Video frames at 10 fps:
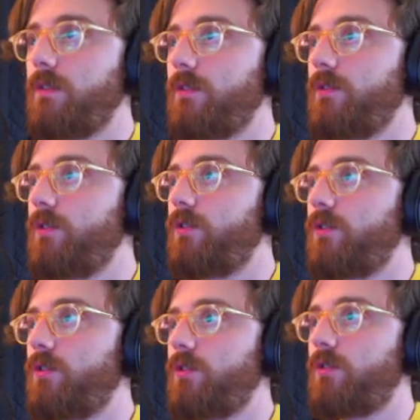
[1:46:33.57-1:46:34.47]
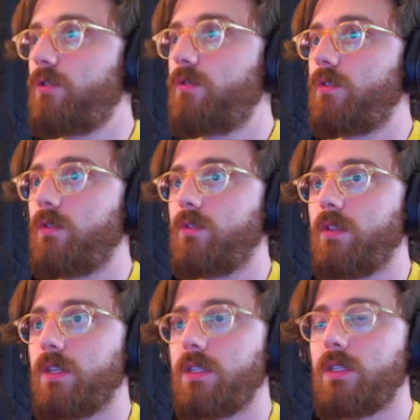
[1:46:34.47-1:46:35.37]
Shh, don't do
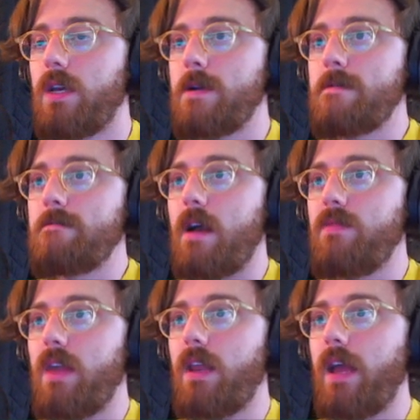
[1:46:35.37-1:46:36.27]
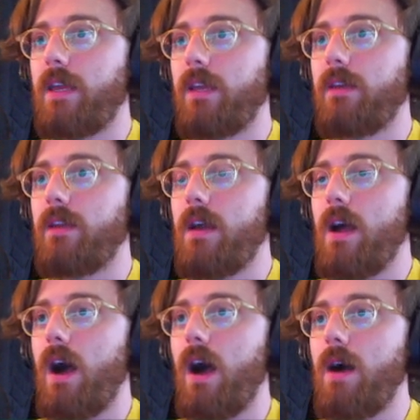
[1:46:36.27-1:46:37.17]
this. And then I can
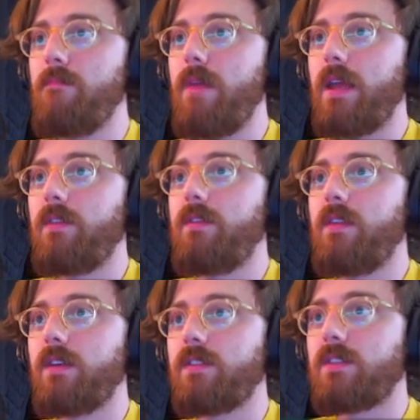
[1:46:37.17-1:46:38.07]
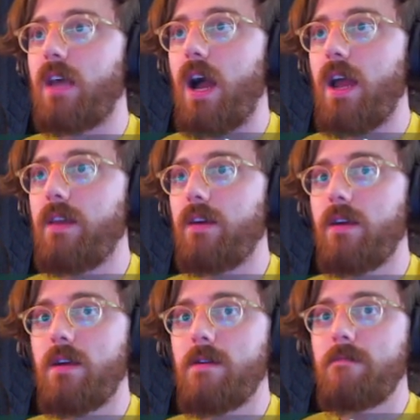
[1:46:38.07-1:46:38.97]
make this side,
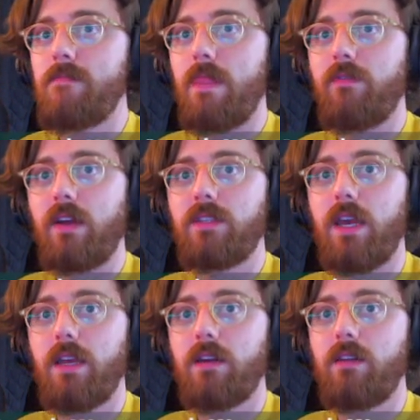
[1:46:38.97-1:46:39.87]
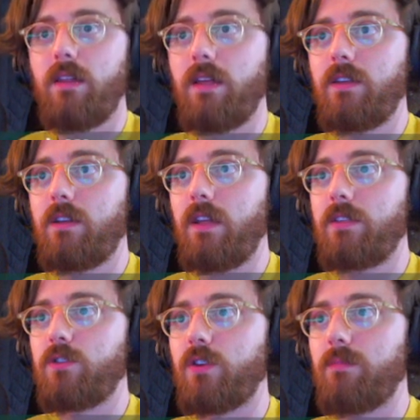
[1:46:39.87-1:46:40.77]
if I take clay
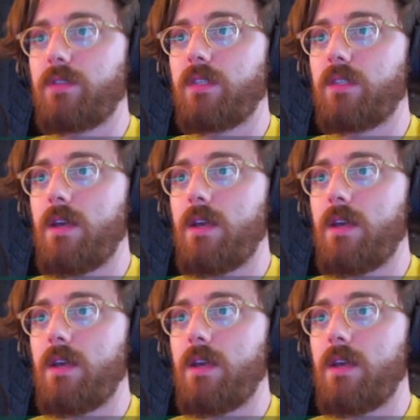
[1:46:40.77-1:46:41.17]
strips.